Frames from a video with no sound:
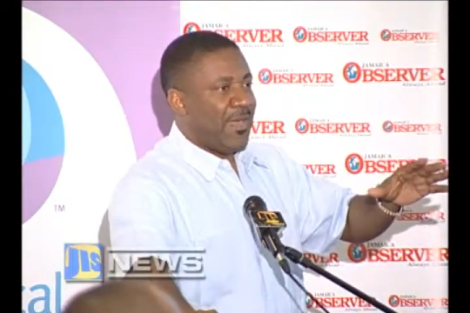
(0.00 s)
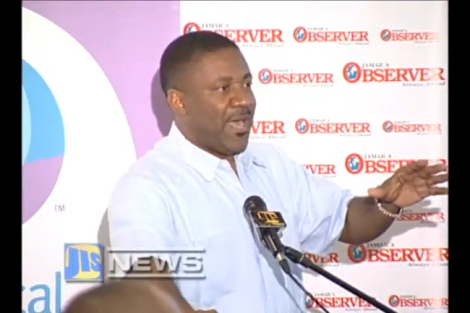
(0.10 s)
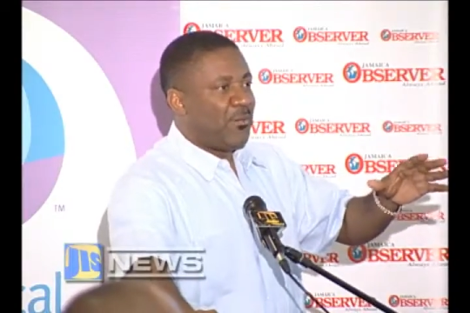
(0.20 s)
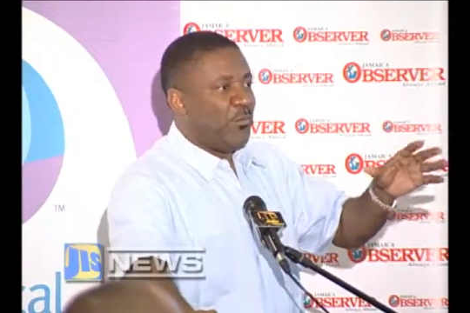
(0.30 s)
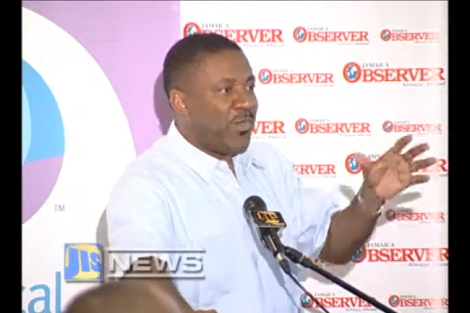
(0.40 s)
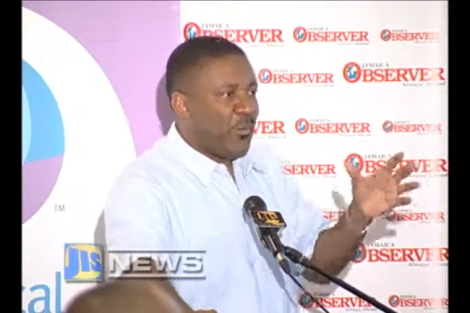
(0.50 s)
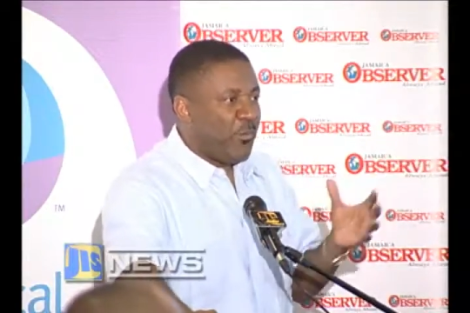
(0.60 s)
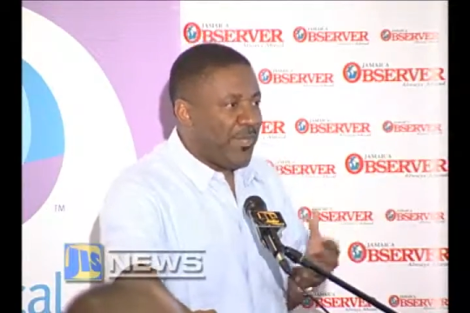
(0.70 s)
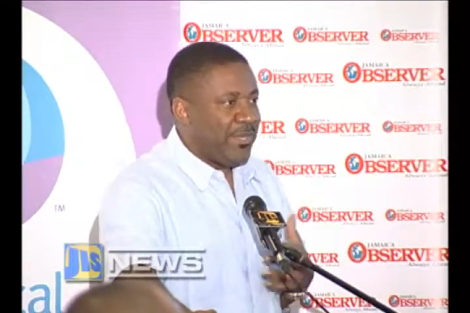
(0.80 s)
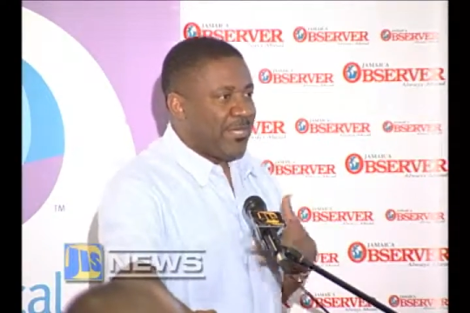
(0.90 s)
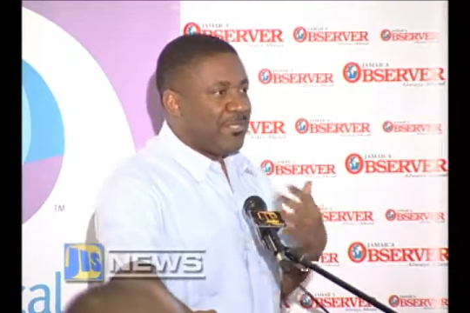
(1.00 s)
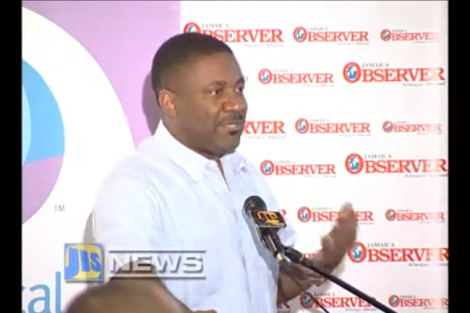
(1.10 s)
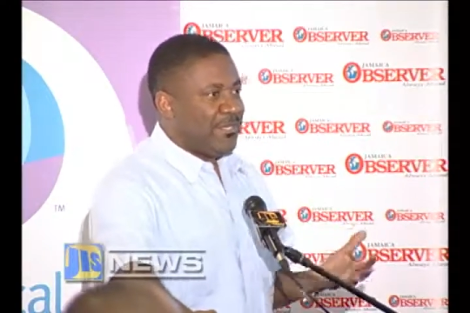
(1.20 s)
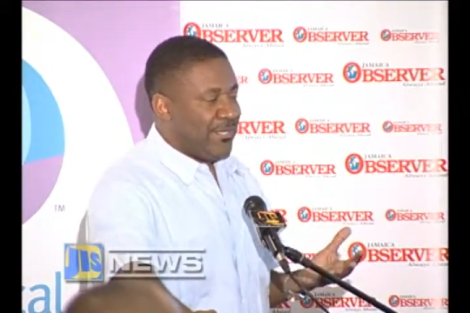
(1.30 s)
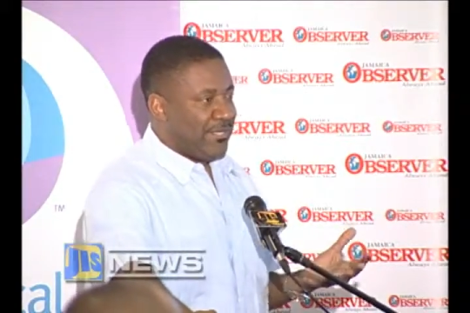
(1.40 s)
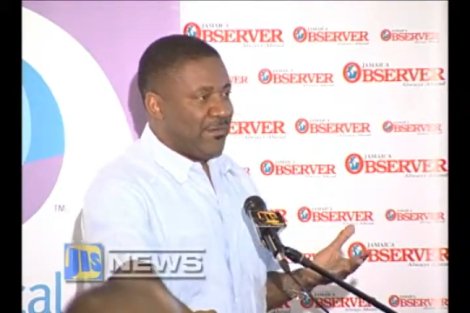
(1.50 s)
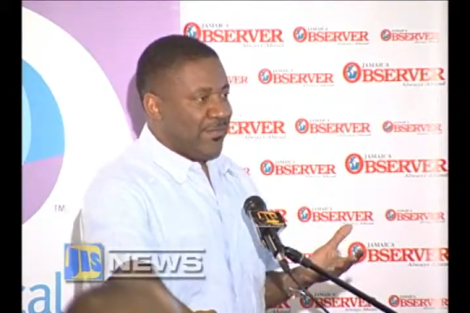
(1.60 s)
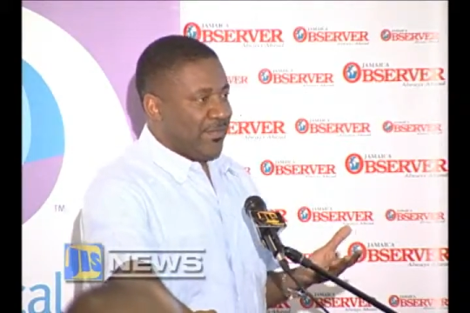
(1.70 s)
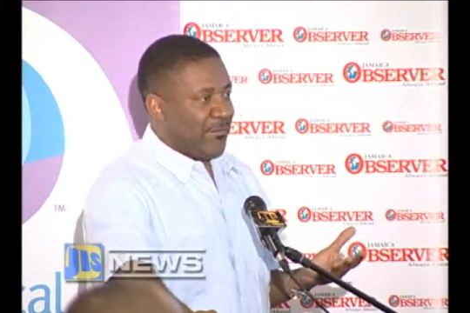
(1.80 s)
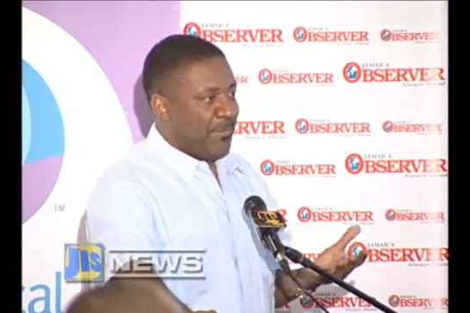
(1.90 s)
and where we can indeed
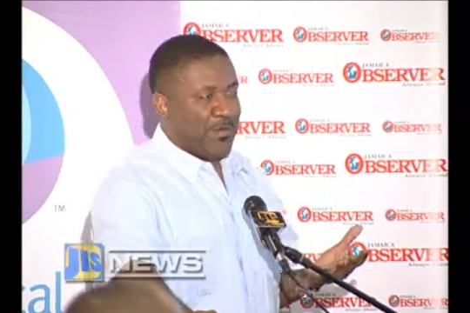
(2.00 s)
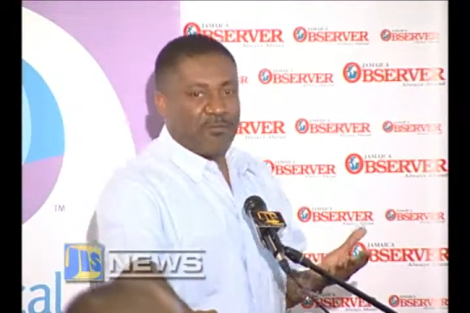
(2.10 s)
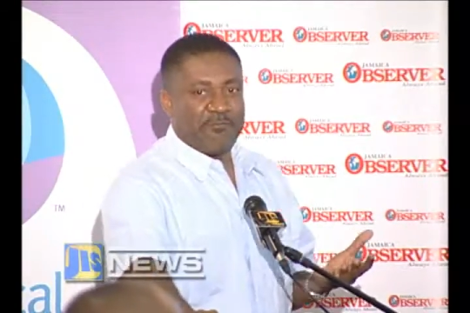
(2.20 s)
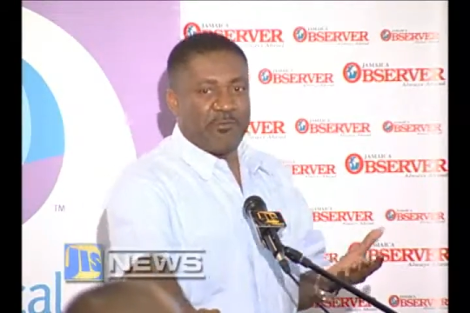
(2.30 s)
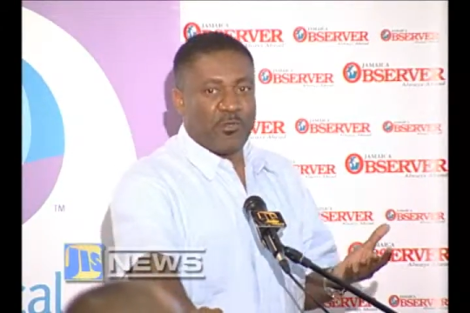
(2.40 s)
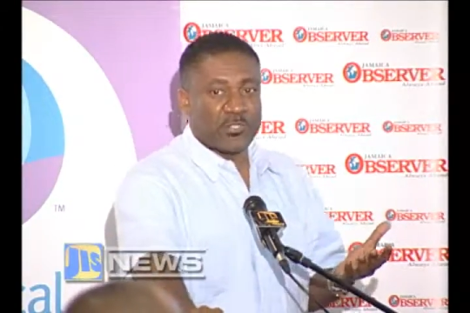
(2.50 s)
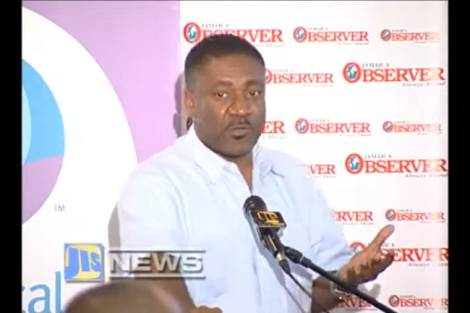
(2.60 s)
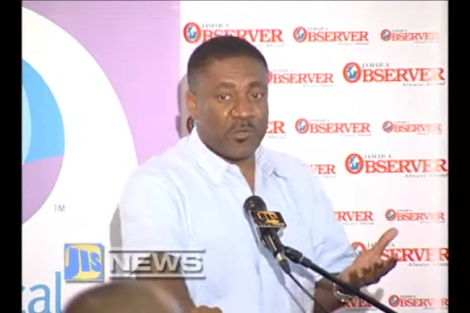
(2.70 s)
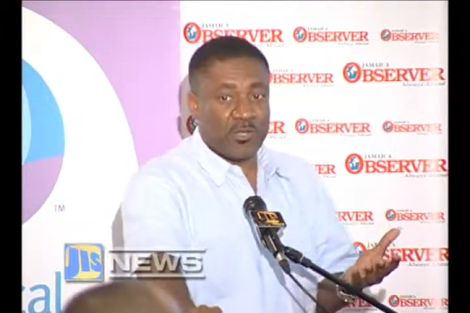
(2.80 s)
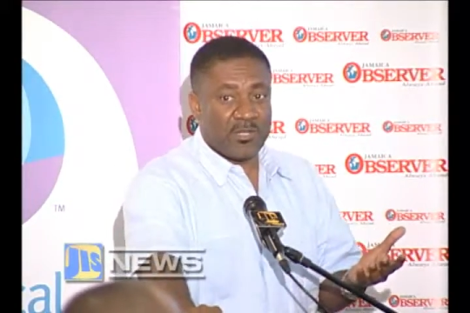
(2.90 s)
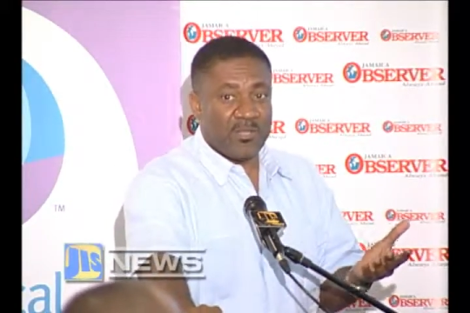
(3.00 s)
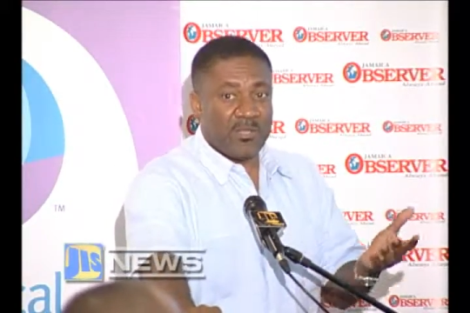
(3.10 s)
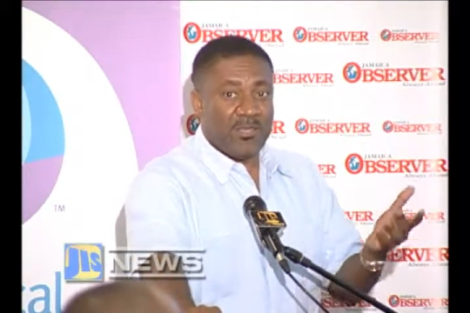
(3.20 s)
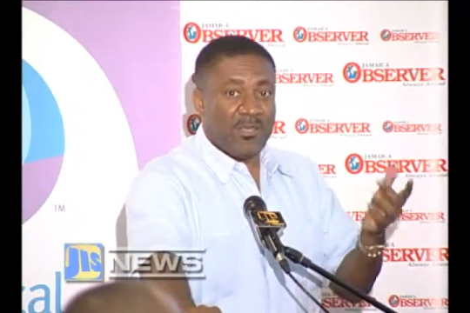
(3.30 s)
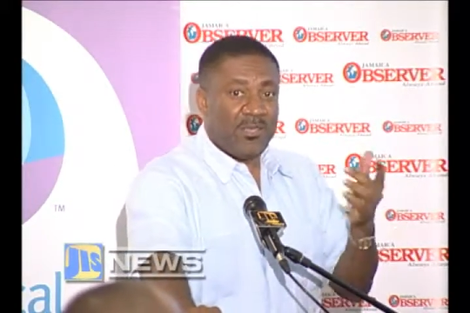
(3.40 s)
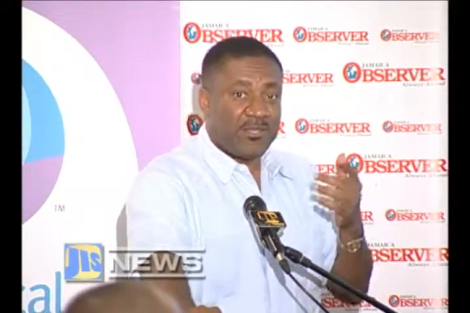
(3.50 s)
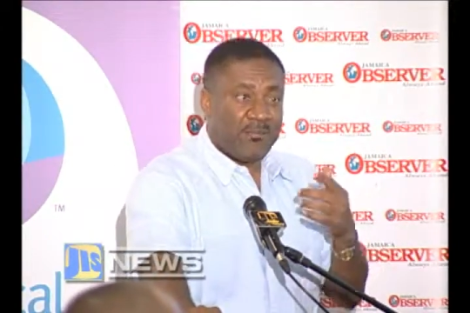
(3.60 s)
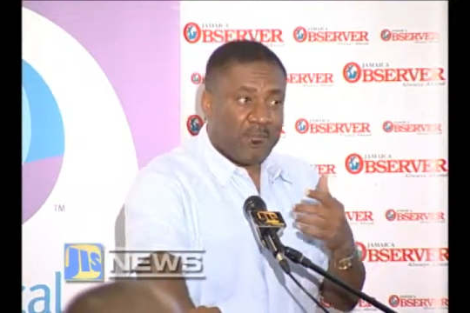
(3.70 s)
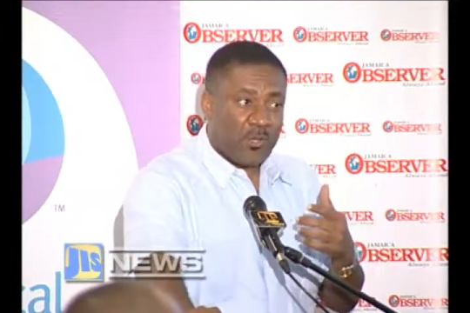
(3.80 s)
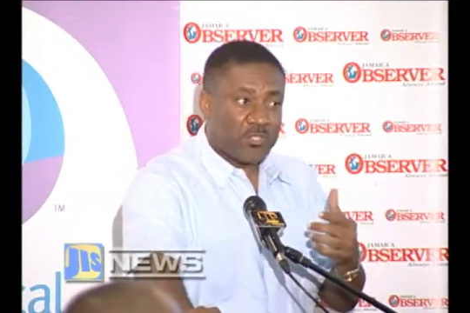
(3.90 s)
become first world in a
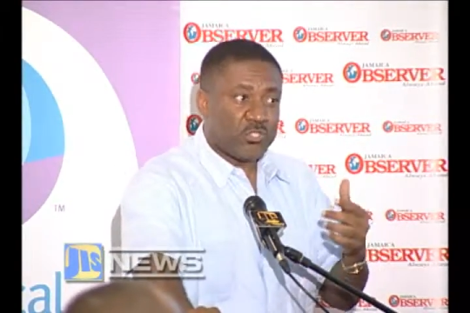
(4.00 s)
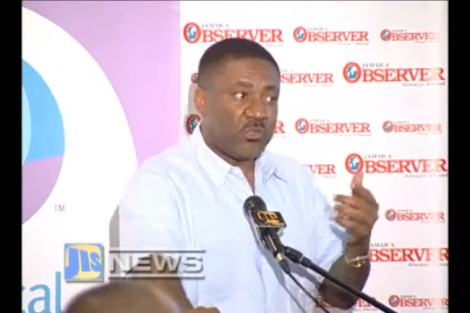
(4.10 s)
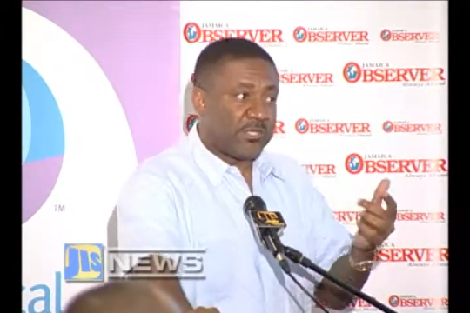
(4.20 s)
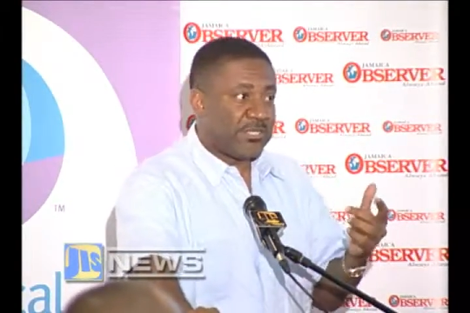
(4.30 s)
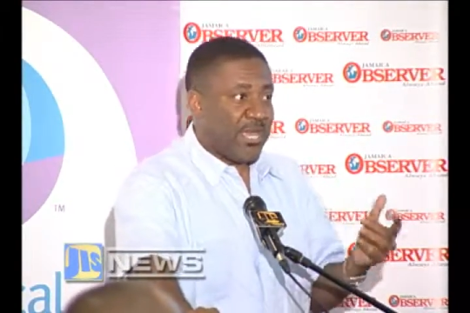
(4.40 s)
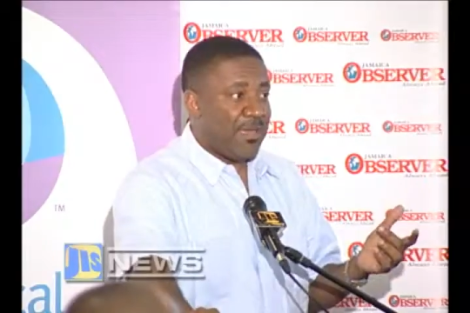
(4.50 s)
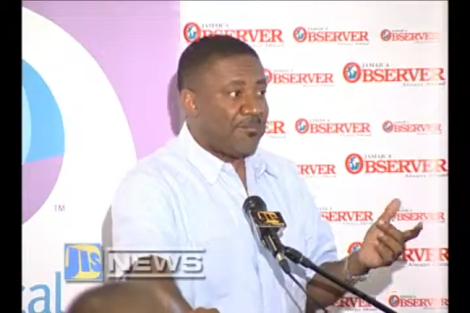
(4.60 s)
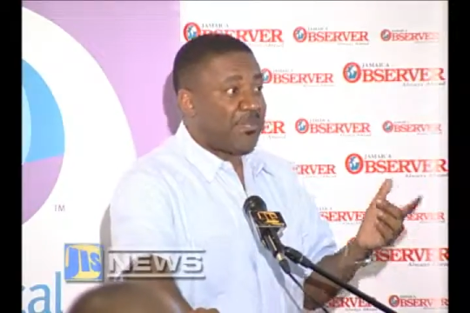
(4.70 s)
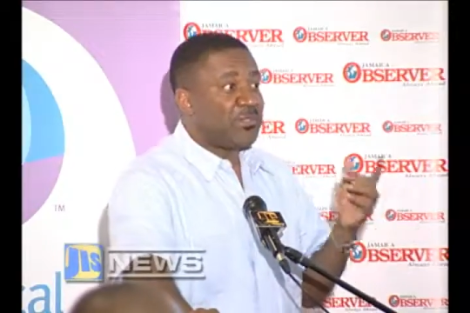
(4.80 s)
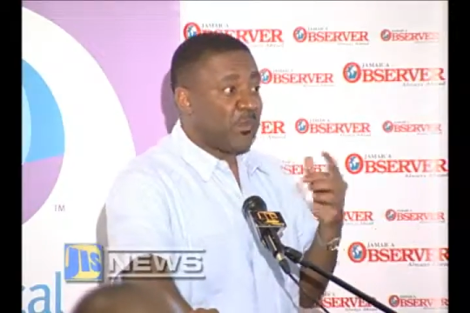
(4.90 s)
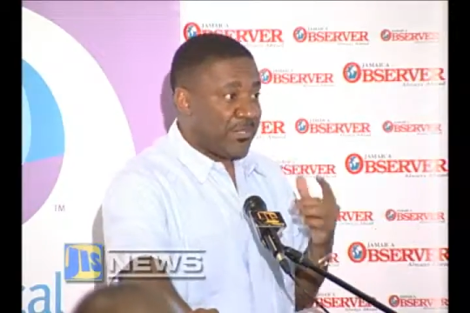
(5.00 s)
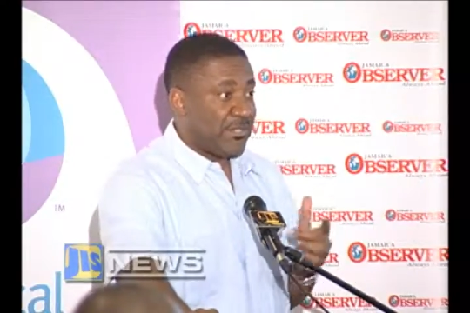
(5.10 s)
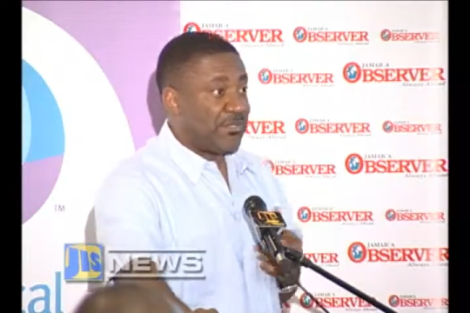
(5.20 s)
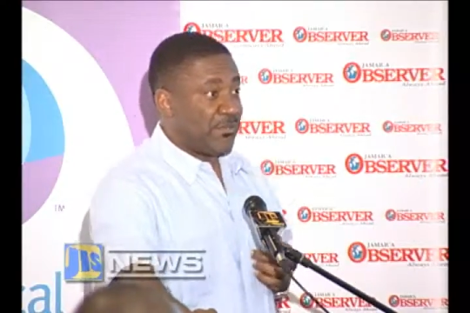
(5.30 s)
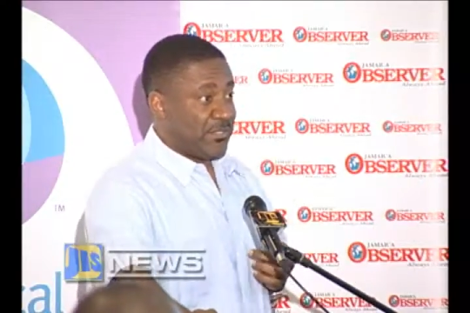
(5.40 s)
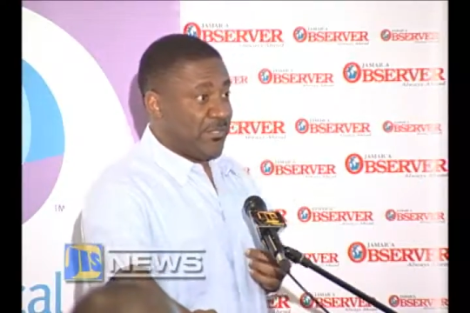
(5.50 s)
much shorter time than 2030.